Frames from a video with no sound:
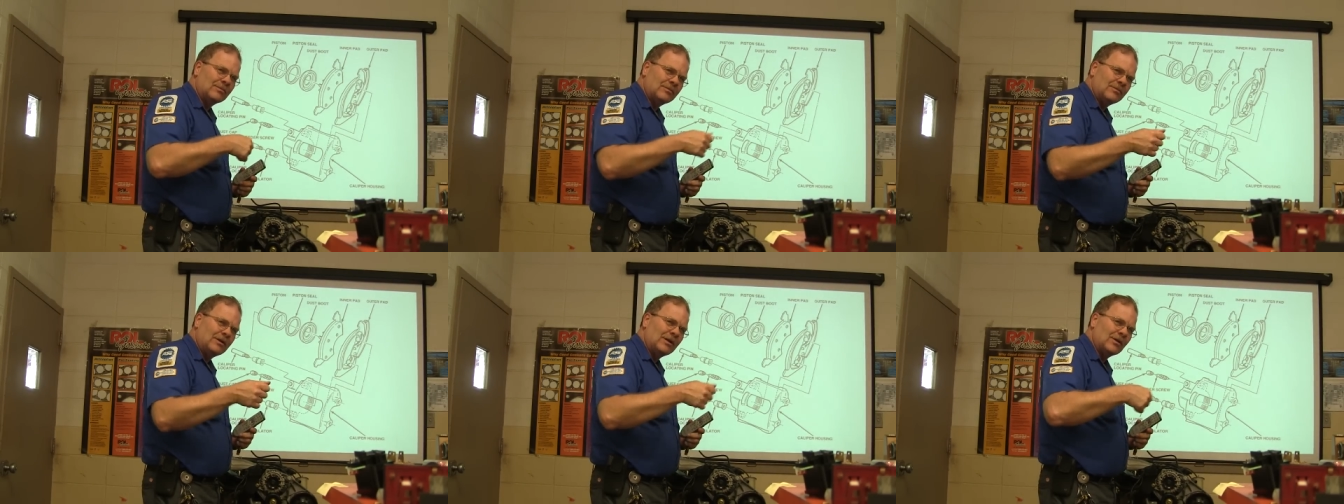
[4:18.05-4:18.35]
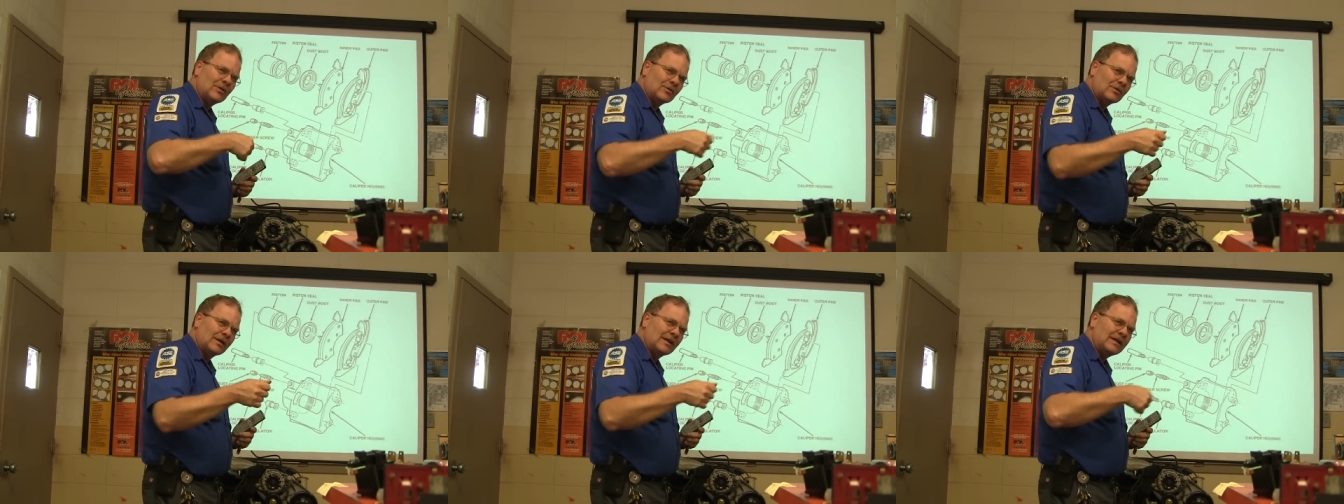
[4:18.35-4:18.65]
you
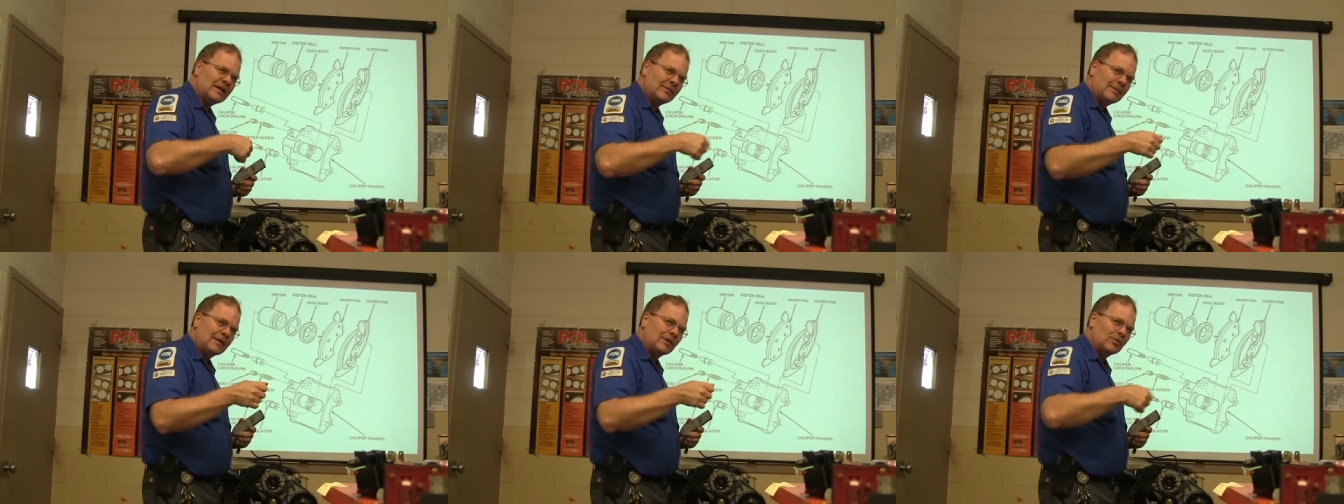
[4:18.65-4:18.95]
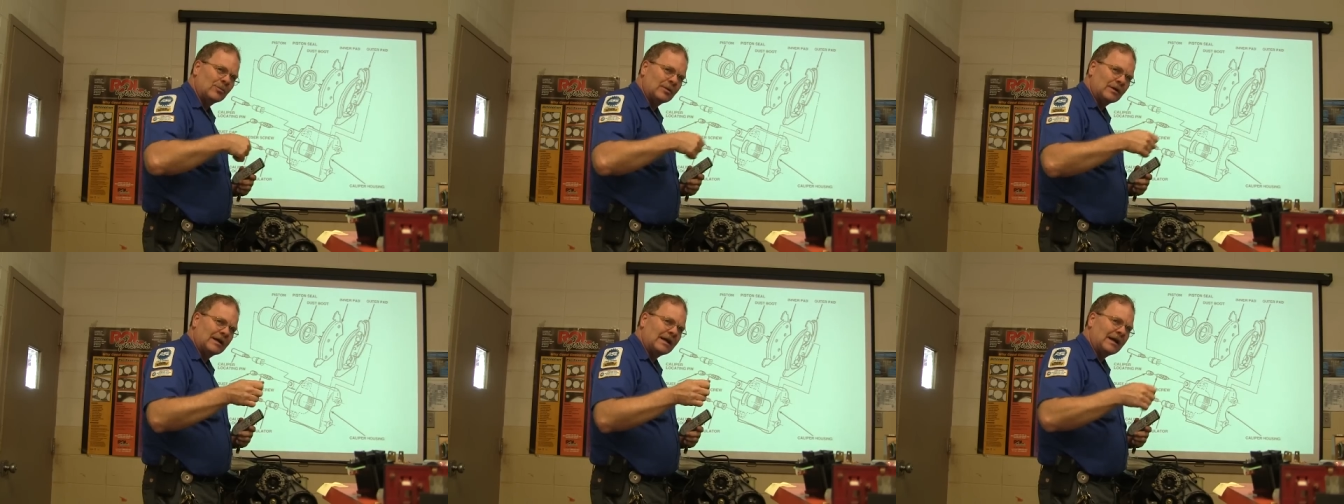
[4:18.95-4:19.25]
know, clean them and
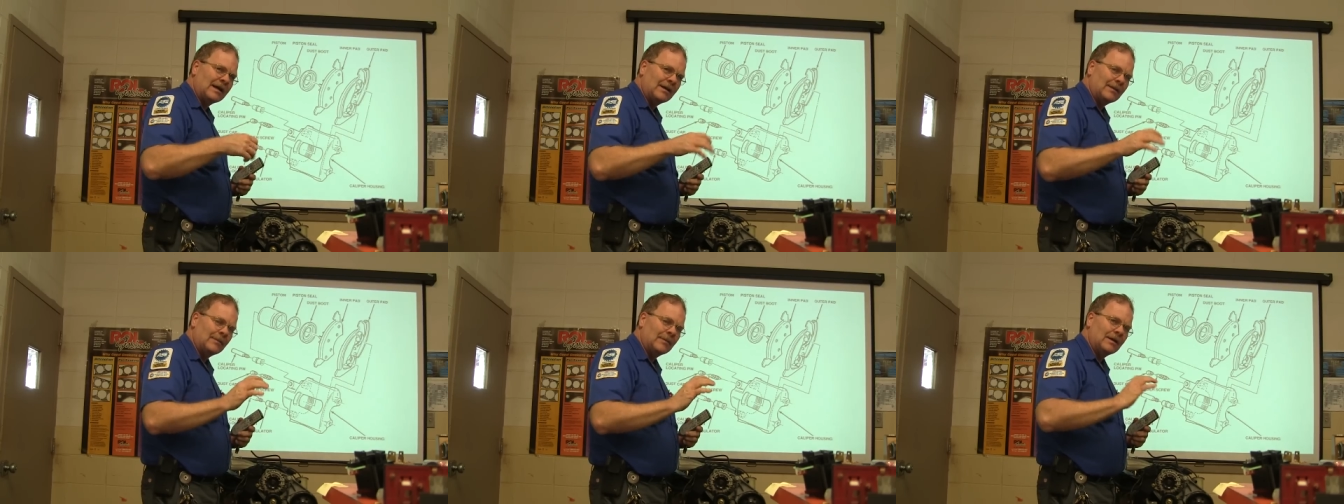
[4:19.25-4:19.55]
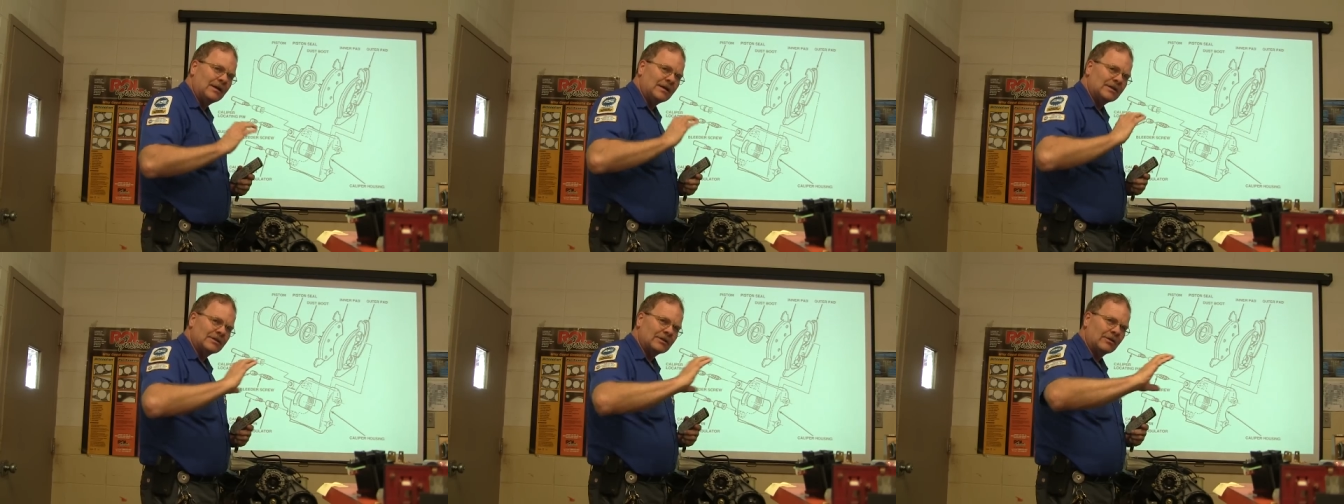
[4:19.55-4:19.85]
lubricate them
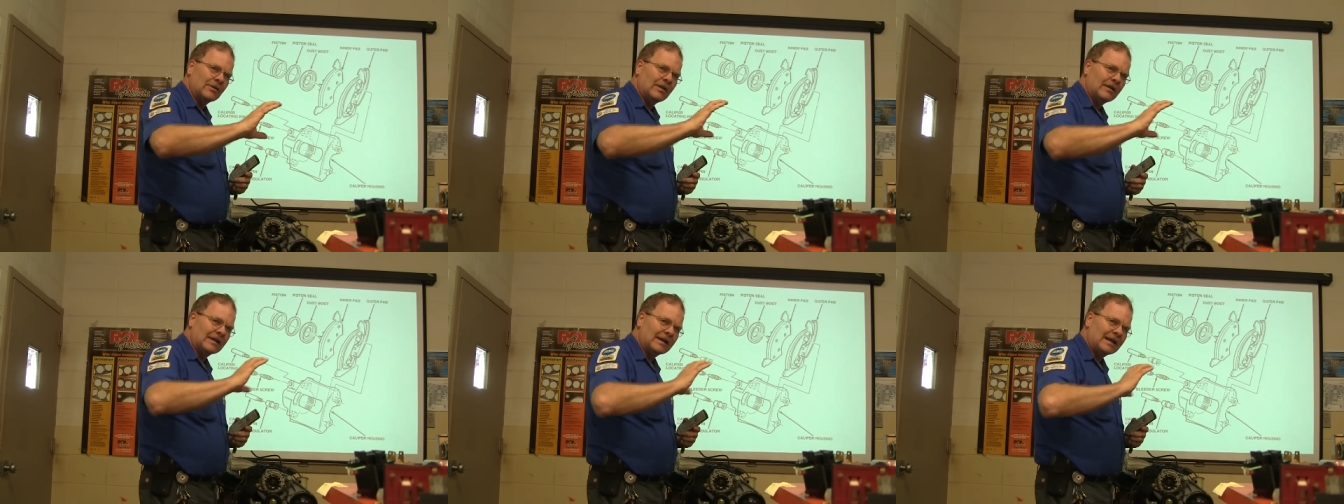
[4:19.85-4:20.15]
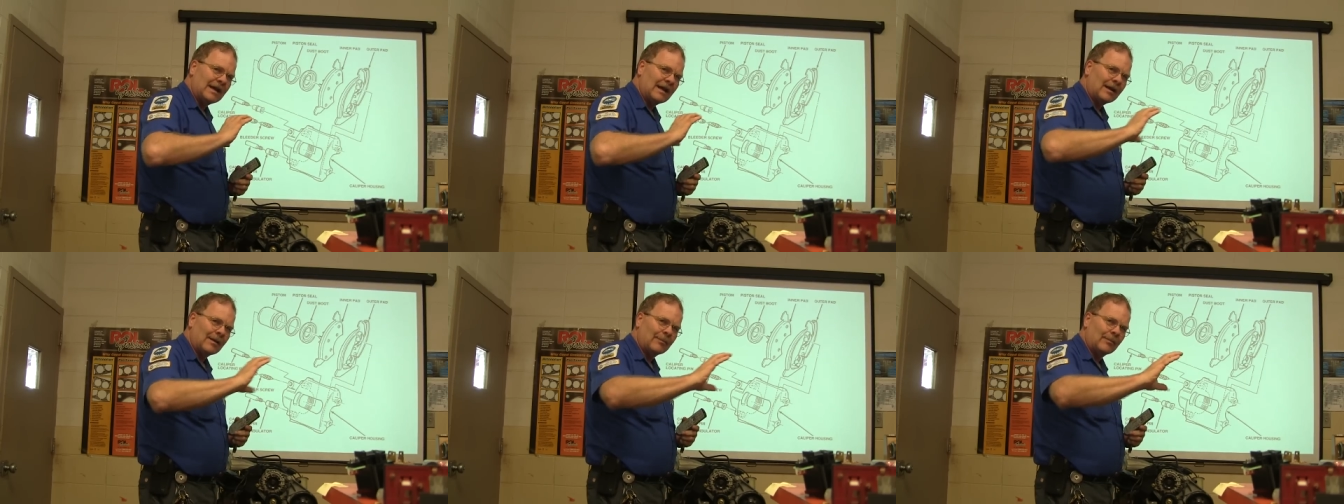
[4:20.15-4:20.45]
so that the
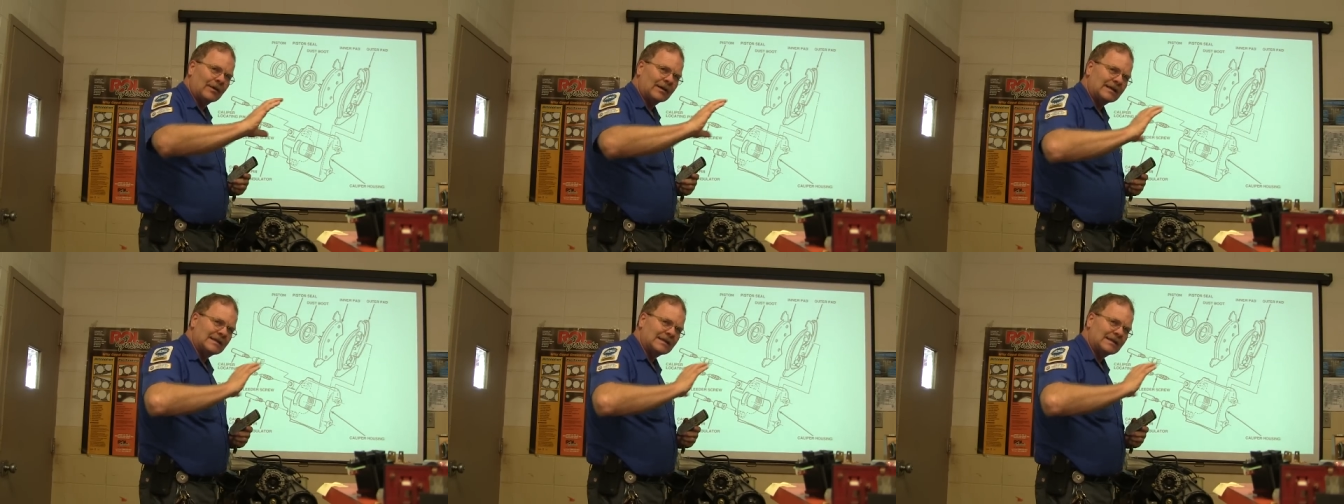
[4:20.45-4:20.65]
caliper